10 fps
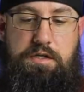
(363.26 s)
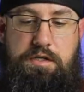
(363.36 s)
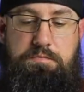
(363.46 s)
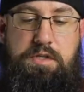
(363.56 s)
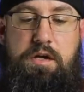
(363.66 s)

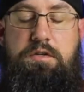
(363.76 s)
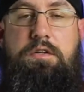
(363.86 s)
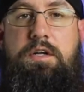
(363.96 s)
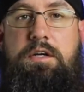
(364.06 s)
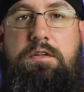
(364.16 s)
I'm not gonna
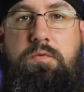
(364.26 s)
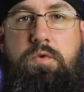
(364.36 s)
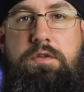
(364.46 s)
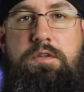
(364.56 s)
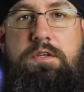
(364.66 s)
lie, the
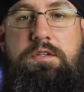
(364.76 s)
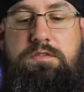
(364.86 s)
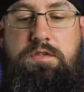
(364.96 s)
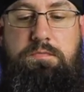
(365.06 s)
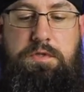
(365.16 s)
one thing that
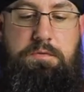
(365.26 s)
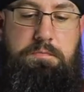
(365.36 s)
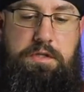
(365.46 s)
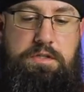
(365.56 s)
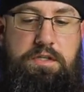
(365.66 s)
took me a minute